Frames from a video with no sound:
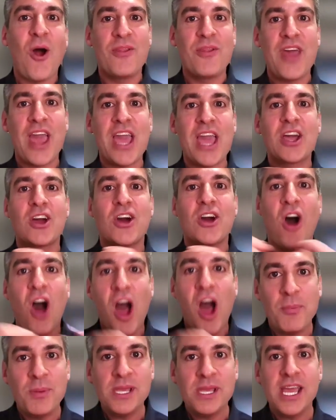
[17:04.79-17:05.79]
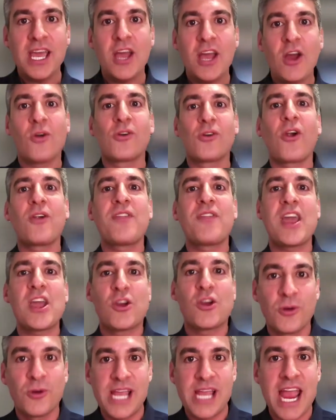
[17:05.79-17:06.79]
Are they copying or are they
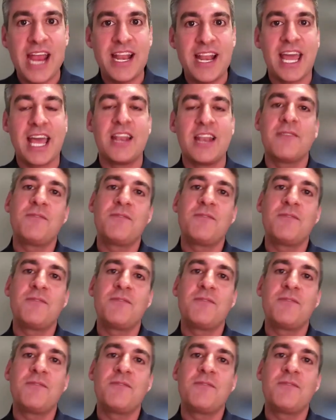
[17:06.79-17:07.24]
creating?